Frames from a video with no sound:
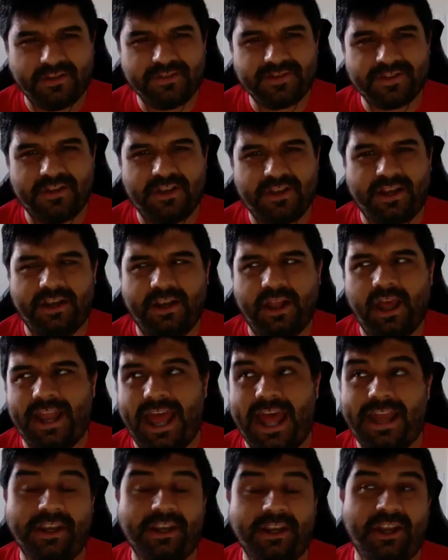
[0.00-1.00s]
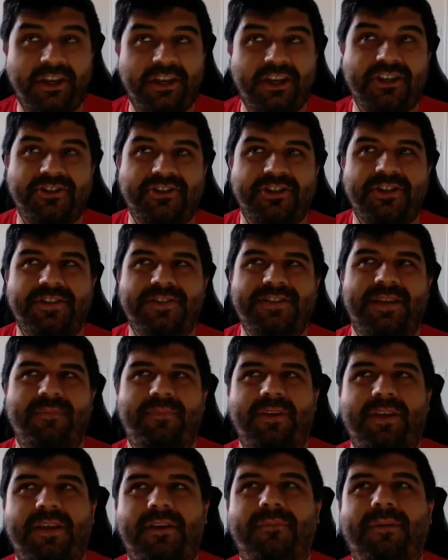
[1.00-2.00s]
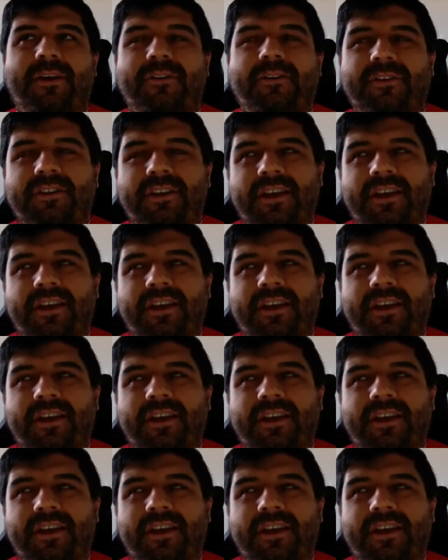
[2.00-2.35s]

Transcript: So like an added condition, something about,